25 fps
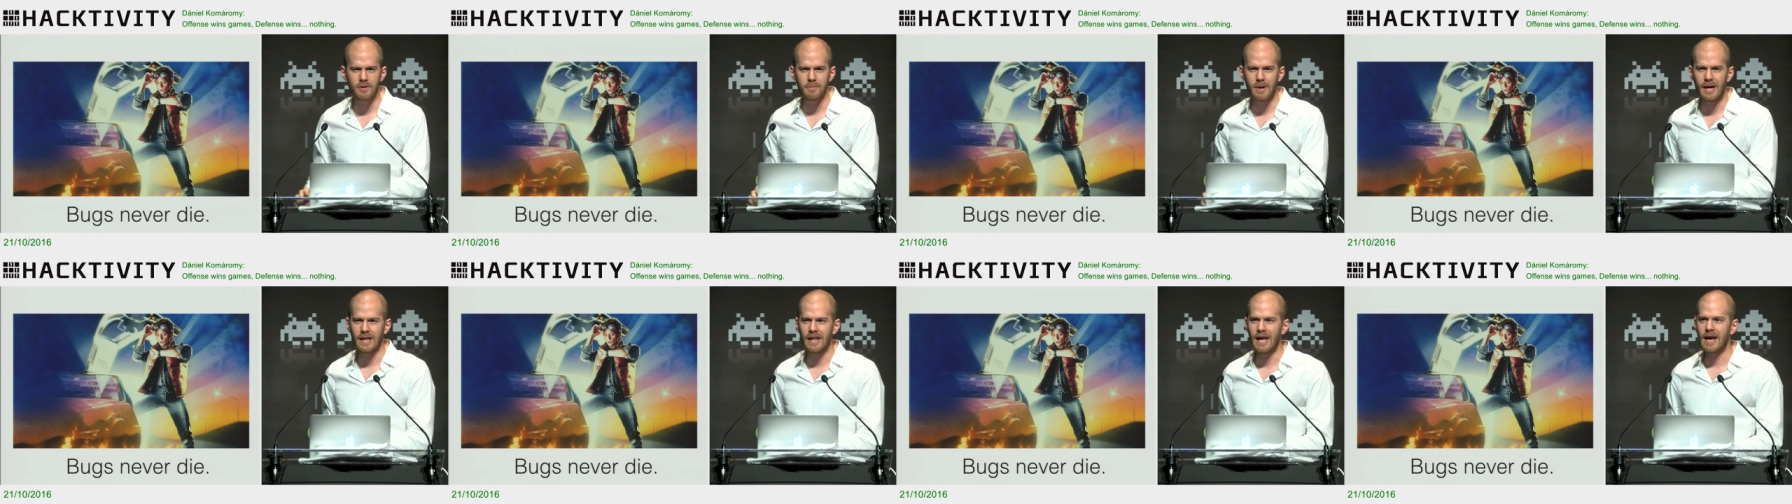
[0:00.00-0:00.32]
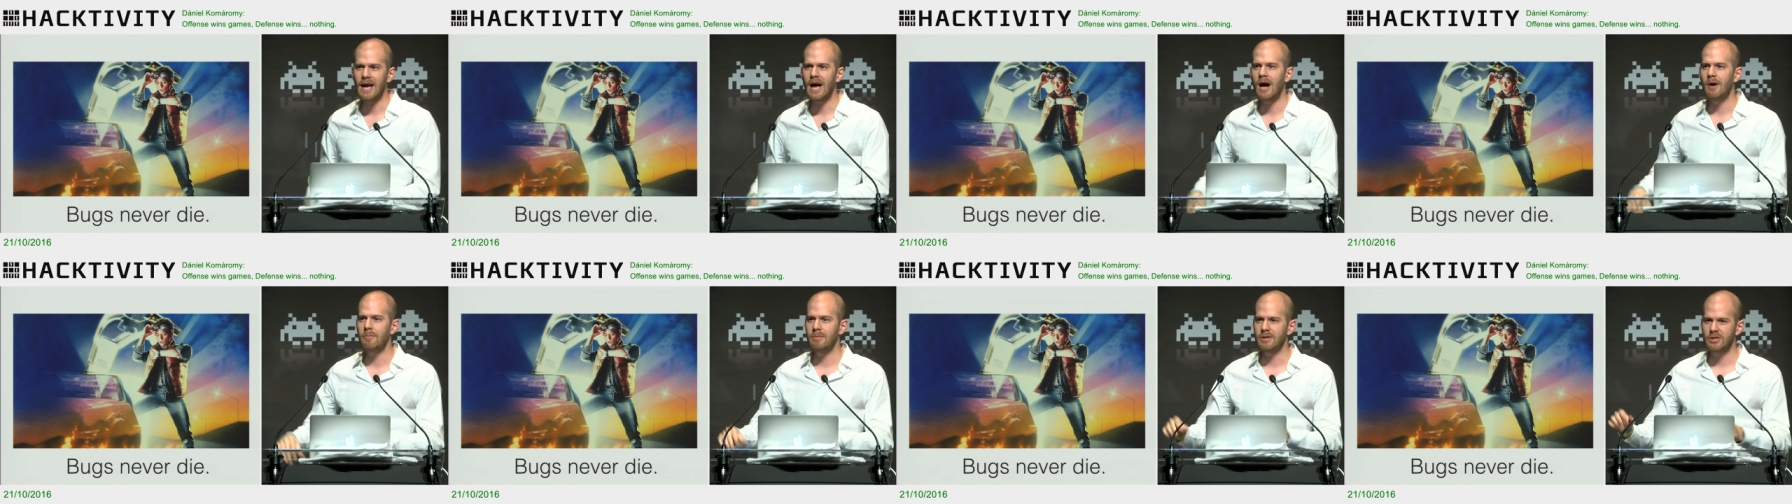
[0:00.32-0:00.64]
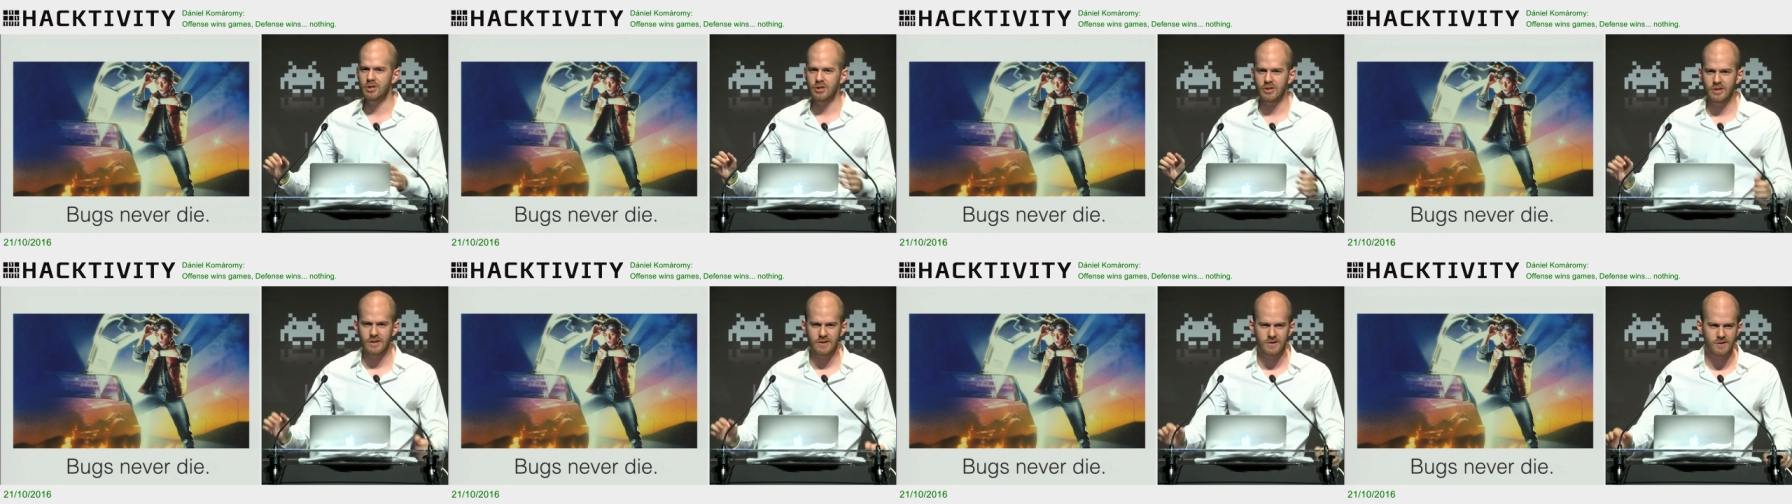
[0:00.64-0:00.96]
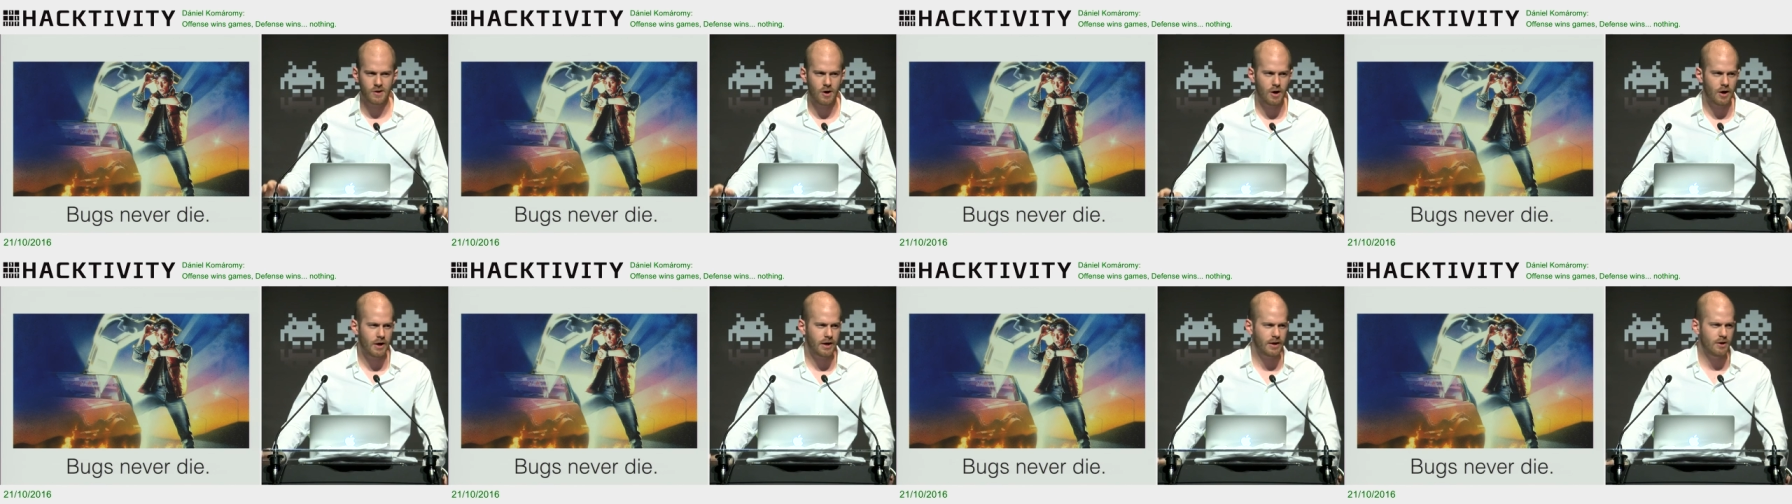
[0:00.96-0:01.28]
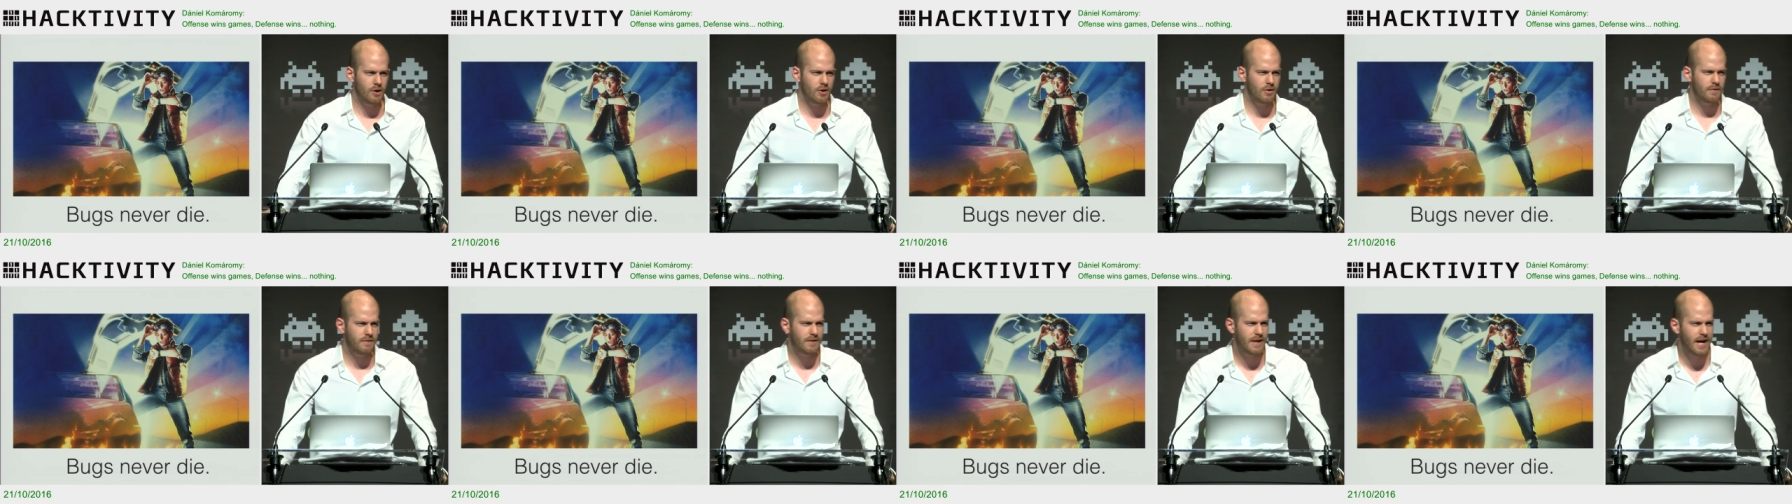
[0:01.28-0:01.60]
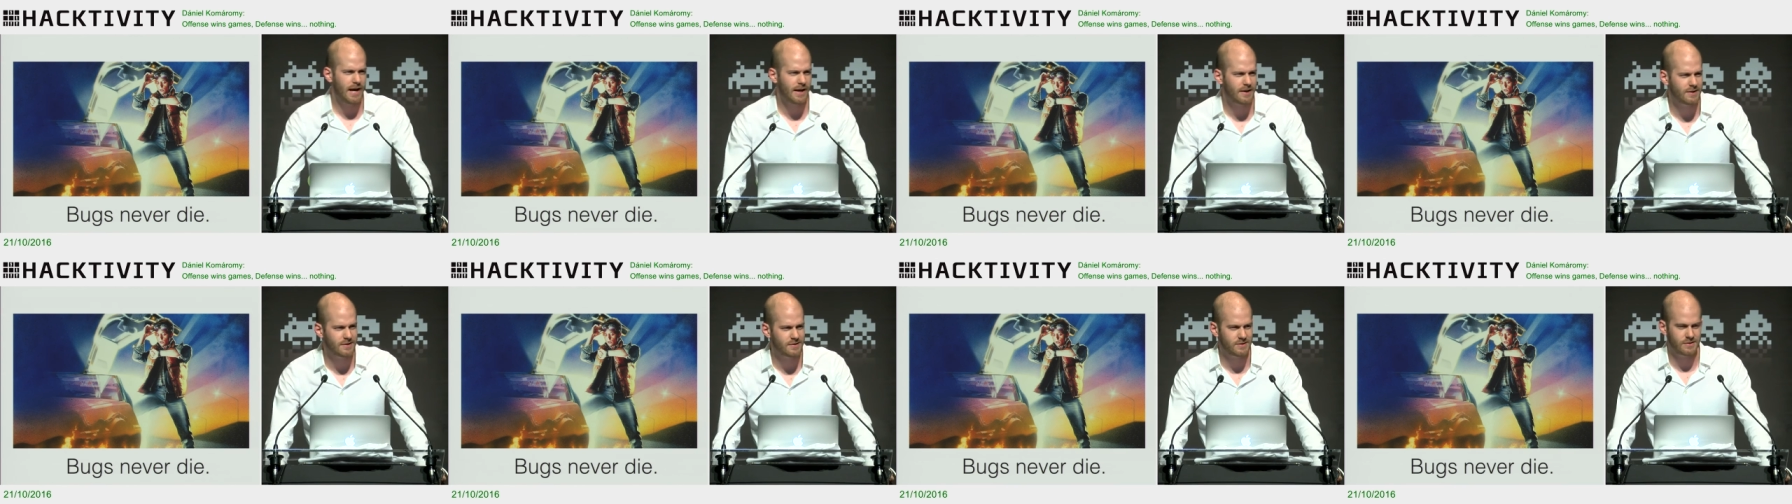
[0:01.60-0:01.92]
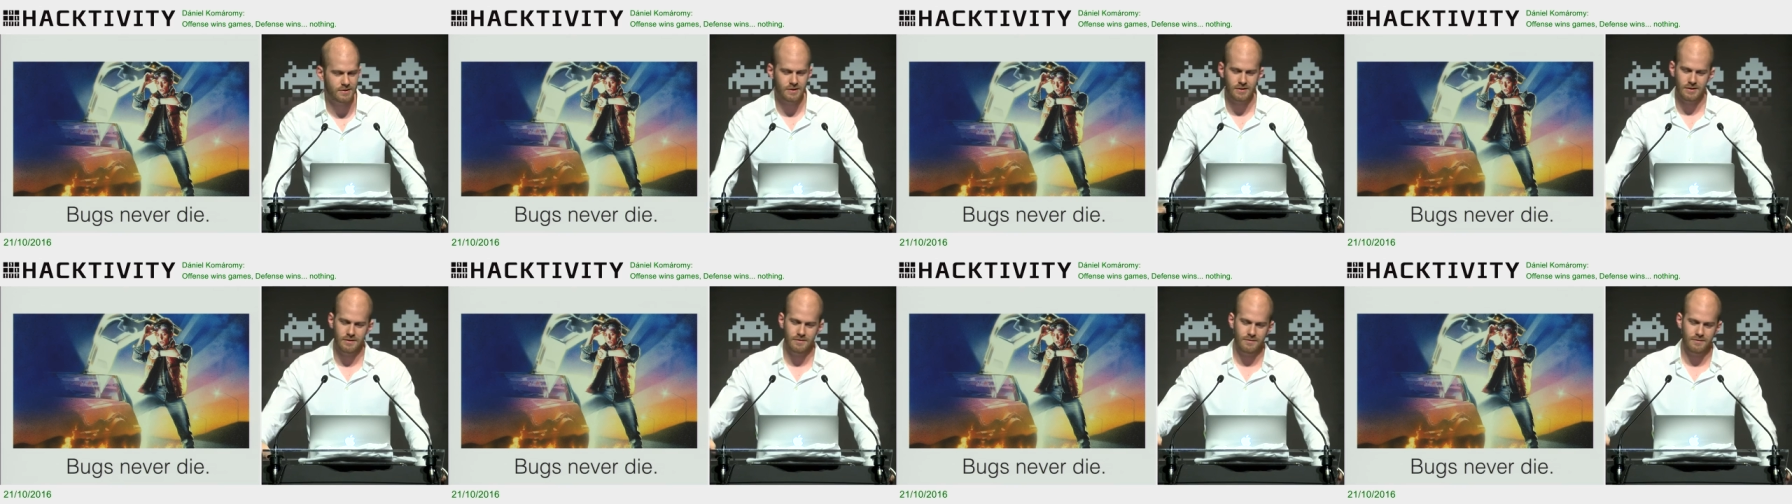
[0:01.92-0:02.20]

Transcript: about like how patching is hard and all of that, because